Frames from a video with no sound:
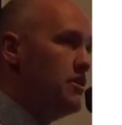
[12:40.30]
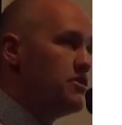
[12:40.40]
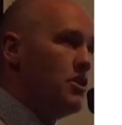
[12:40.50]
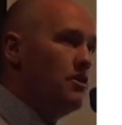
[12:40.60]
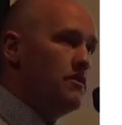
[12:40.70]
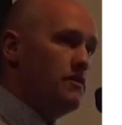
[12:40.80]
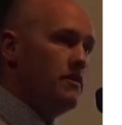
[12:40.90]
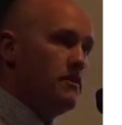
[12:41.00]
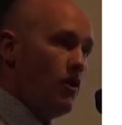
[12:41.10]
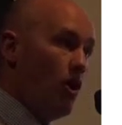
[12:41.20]
So
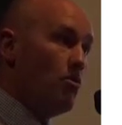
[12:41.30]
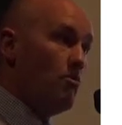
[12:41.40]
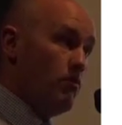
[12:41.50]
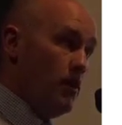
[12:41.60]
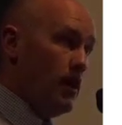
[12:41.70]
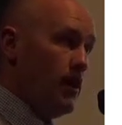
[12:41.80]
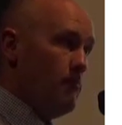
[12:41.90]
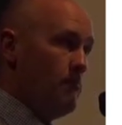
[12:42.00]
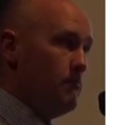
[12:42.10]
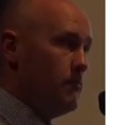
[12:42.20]
I will,
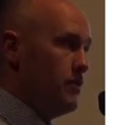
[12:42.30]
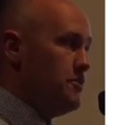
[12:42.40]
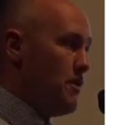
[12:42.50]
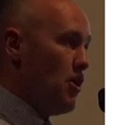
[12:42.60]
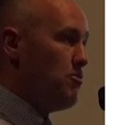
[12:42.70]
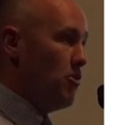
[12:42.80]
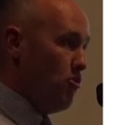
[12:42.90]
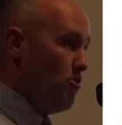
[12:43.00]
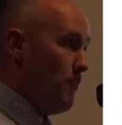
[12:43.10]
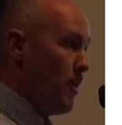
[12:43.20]
this PowerPoint will
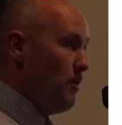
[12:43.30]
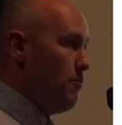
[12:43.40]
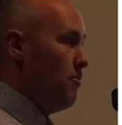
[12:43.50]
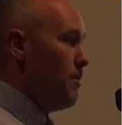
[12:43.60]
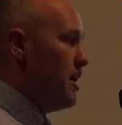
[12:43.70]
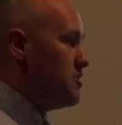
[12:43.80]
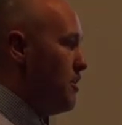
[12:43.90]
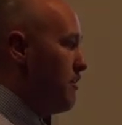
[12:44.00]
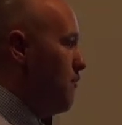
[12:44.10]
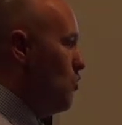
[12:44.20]
be available on
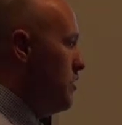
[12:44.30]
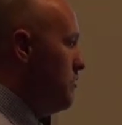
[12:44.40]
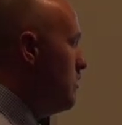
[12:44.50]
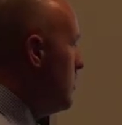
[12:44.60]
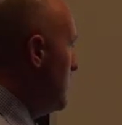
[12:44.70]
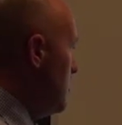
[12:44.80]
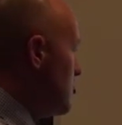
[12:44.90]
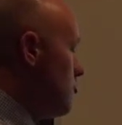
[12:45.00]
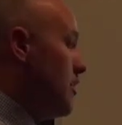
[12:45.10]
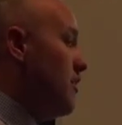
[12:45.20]
Passmark for you. This
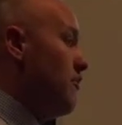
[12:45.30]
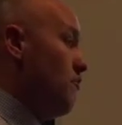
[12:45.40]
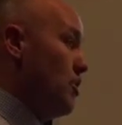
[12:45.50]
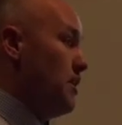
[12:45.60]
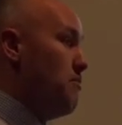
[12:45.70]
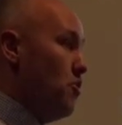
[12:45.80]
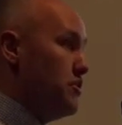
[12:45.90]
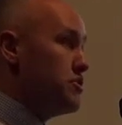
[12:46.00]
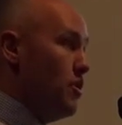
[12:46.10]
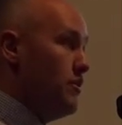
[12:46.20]
will be a really
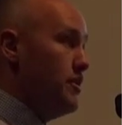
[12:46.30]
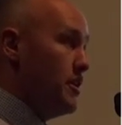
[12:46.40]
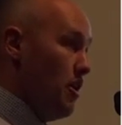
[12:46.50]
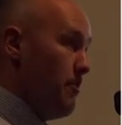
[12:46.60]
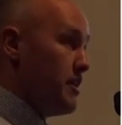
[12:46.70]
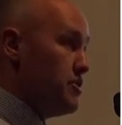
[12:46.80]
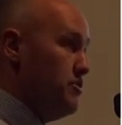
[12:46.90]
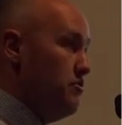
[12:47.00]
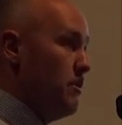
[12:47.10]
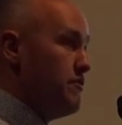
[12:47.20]
important slide for you to go back
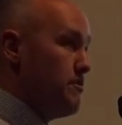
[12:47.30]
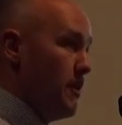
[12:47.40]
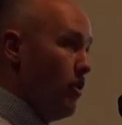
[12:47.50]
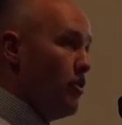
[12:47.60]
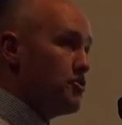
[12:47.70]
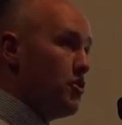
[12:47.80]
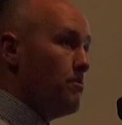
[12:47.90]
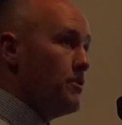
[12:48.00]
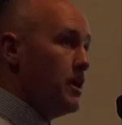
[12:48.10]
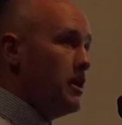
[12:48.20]
to. We've spent a lot of time
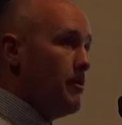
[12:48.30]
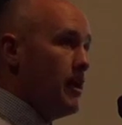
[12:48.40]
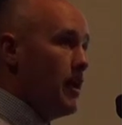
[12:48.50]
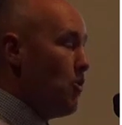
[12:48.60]
thinking about how we